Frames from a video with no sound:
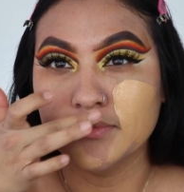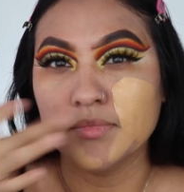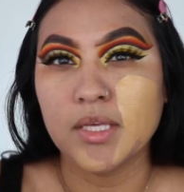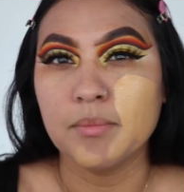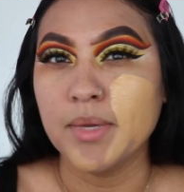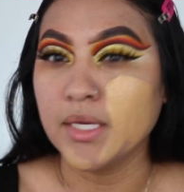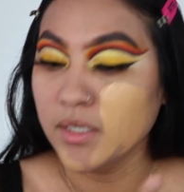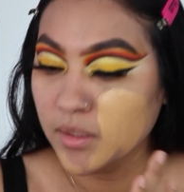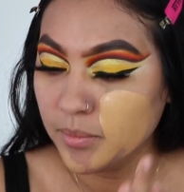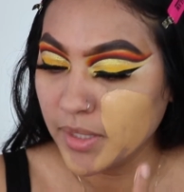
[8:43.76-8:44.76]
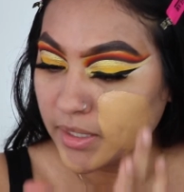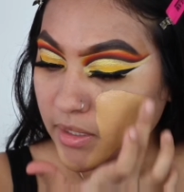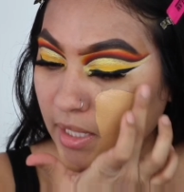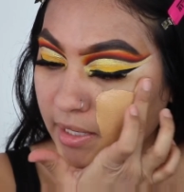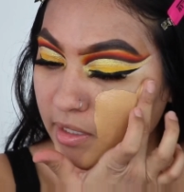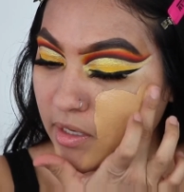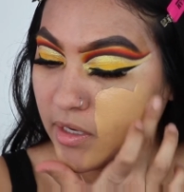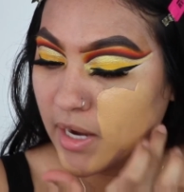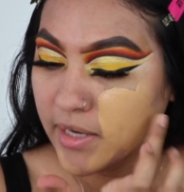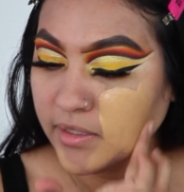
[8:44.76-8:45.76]
Like makeup, like
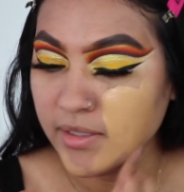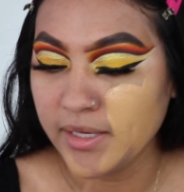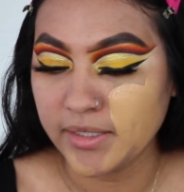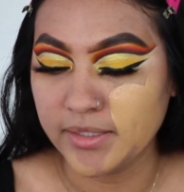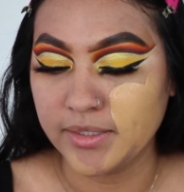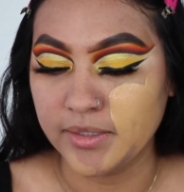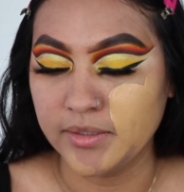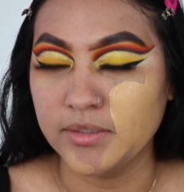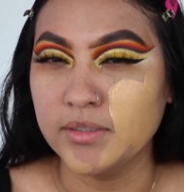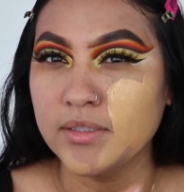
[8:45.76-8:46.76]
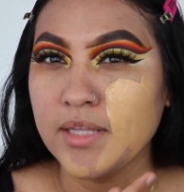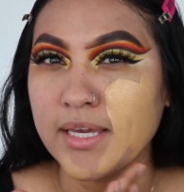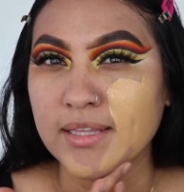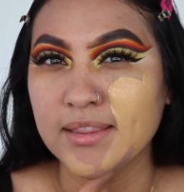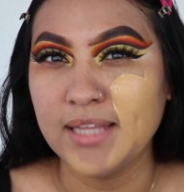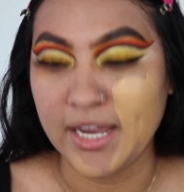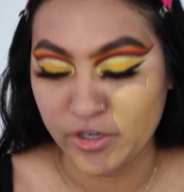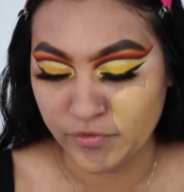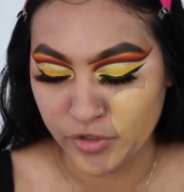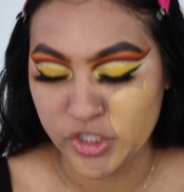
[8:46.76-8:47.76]
kind of like a lighter
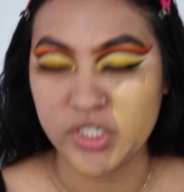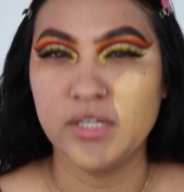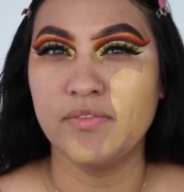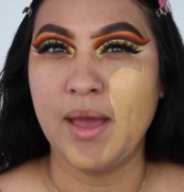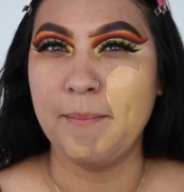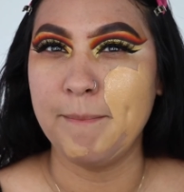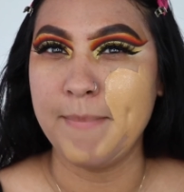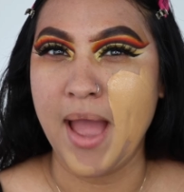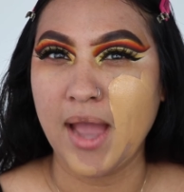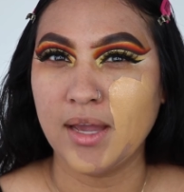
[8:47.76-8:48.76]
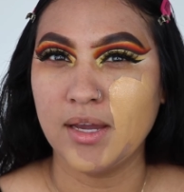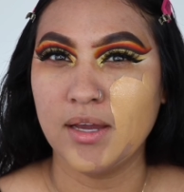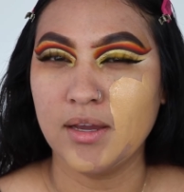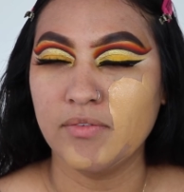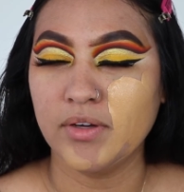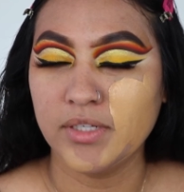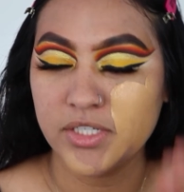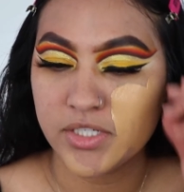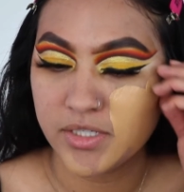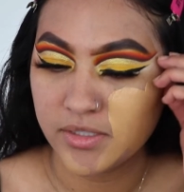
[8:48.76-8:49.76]
version of that MAC
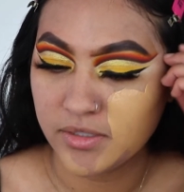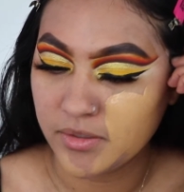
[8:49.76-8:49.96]
foundation.